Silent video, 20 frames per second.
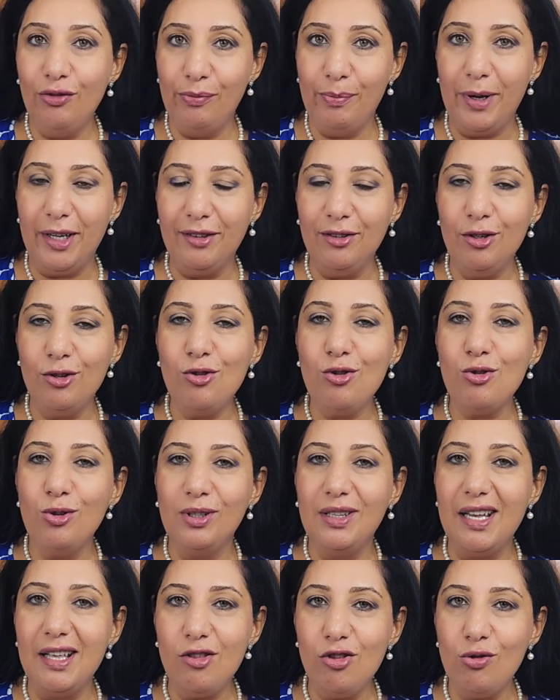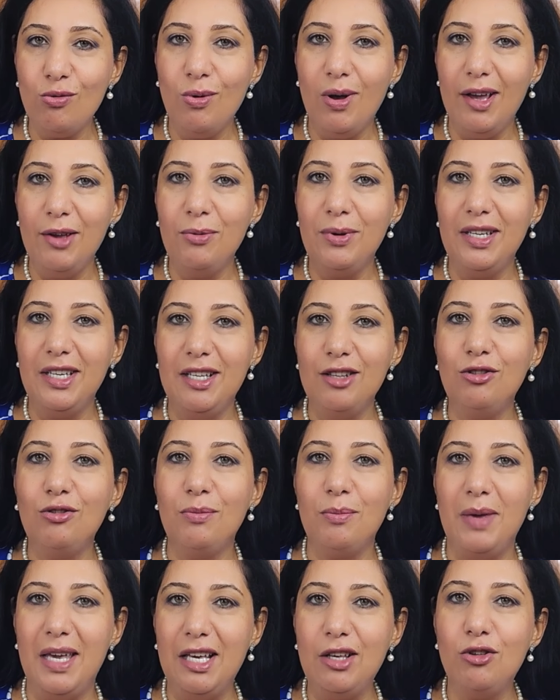of butter, so that's why we need
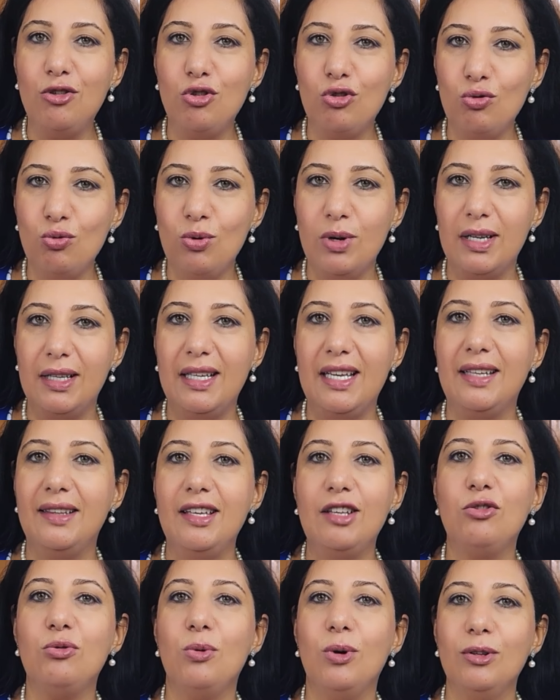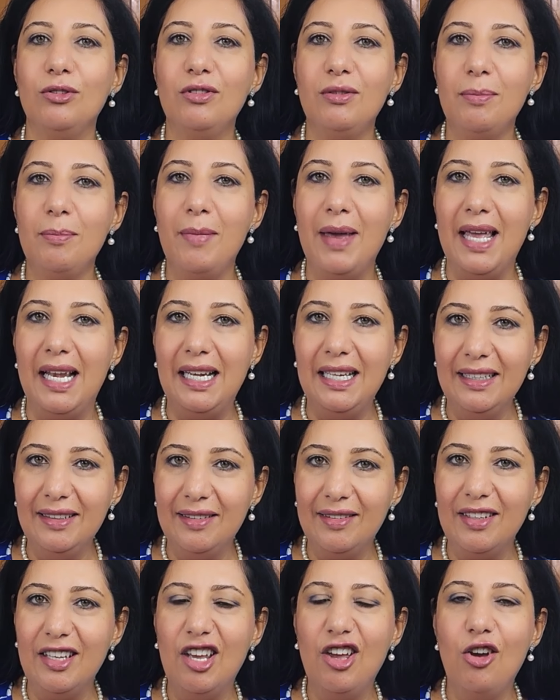to make sure that it won't
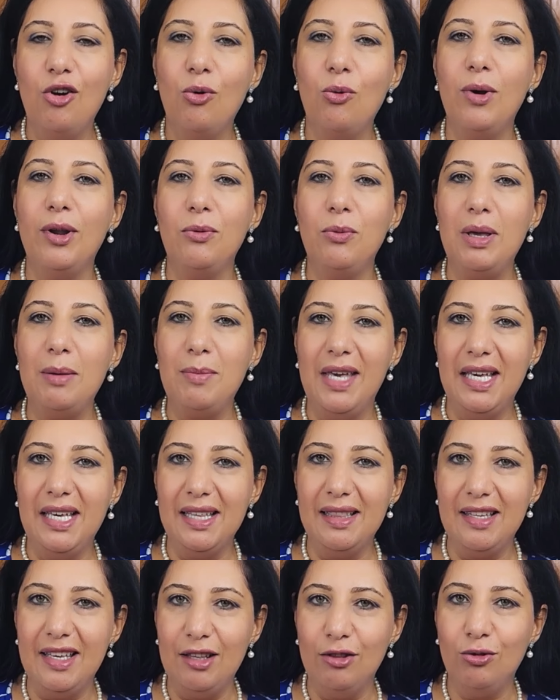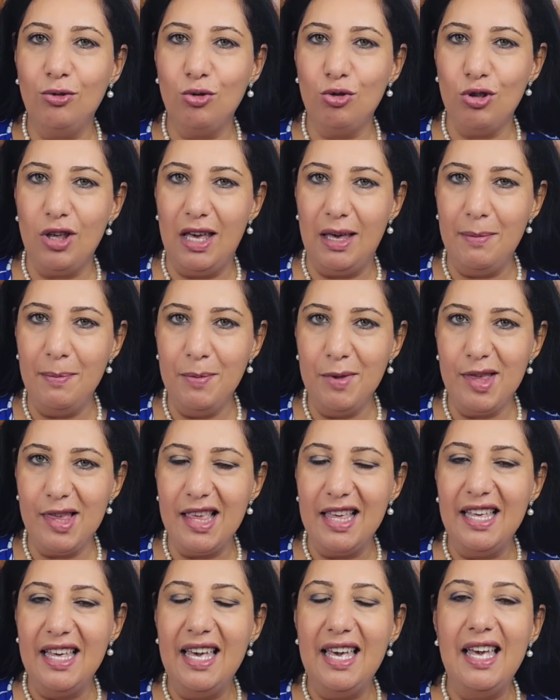melt when we make it into shapes.
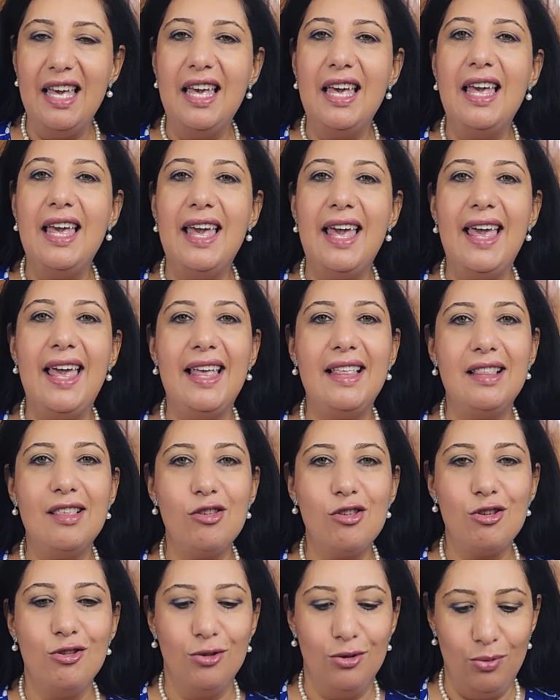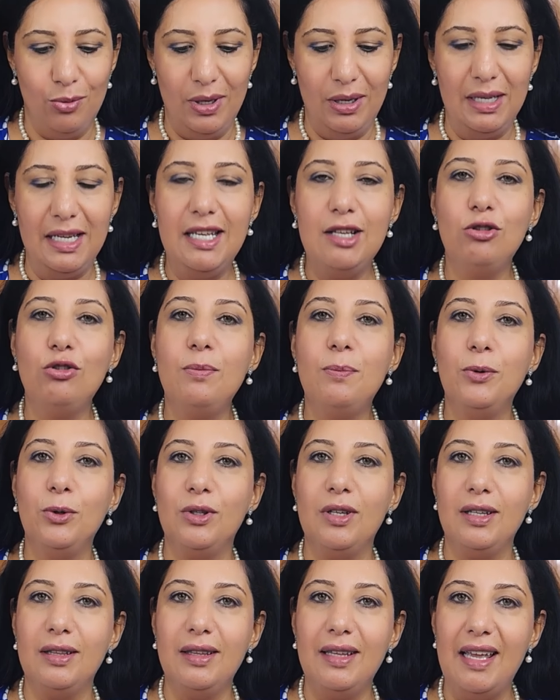And so we need to
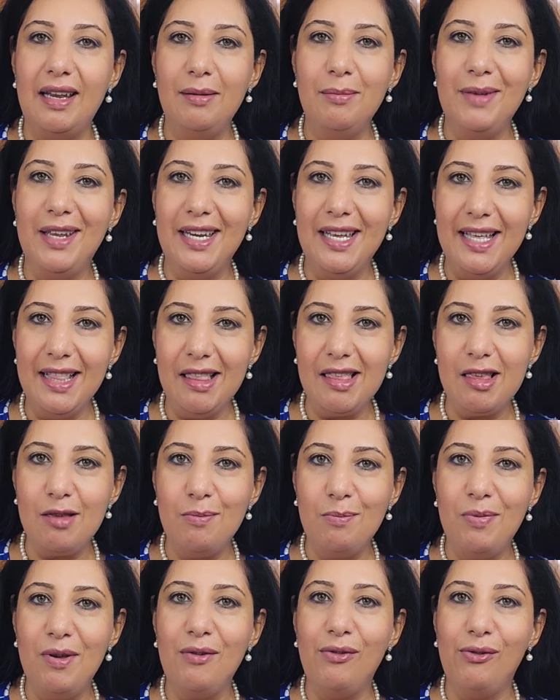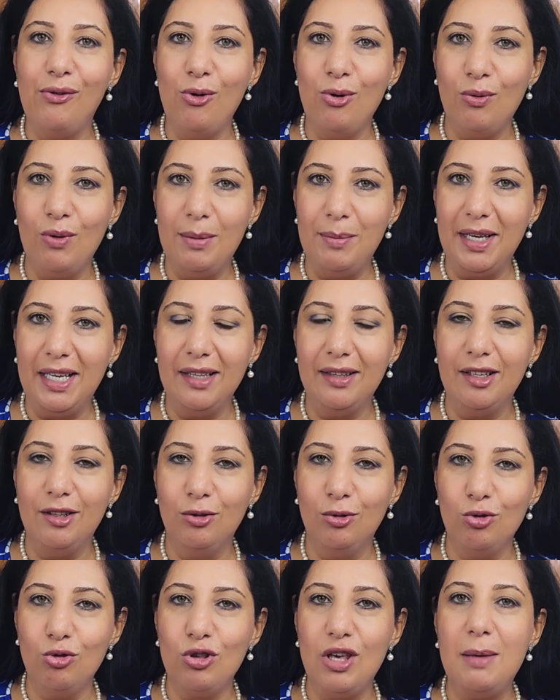put it 10 minutes before we make it
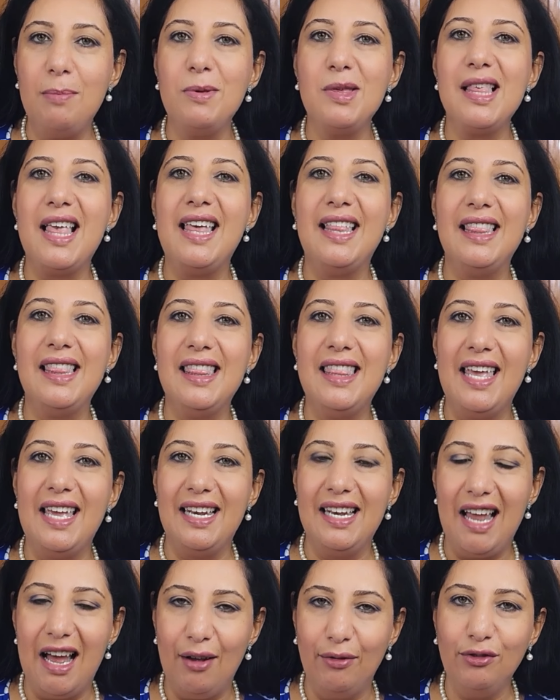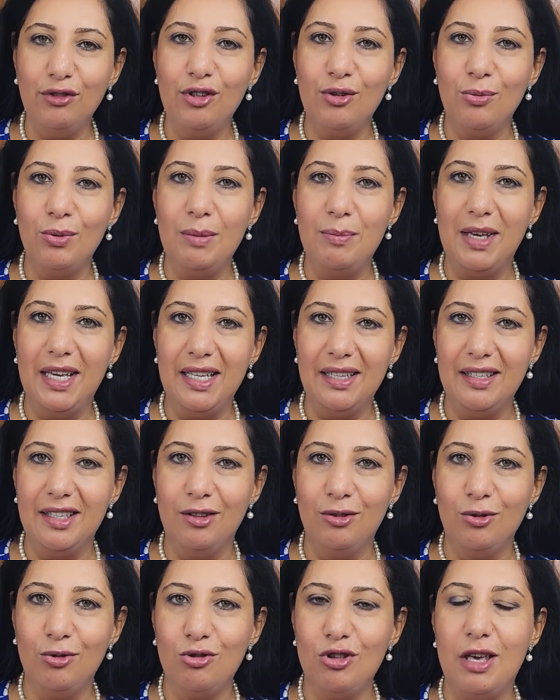into shapes, and then after we make it
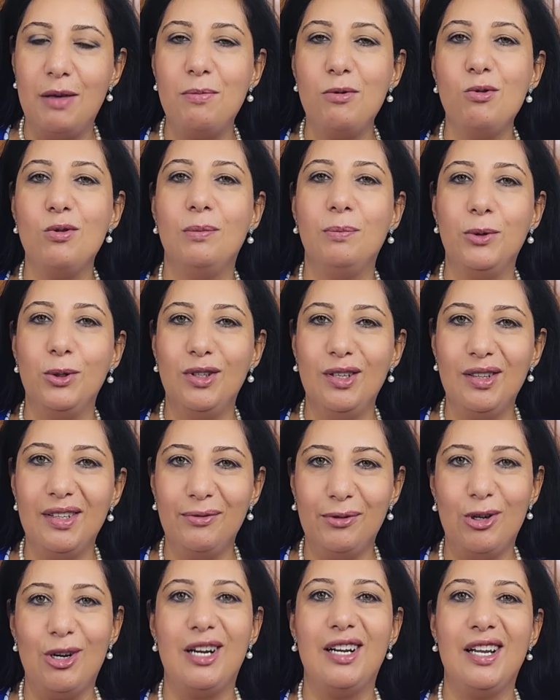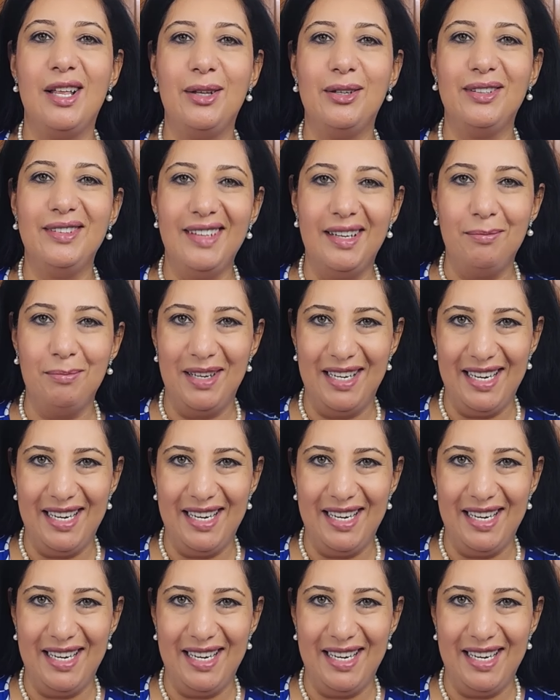into shapes, we'll put it for another 10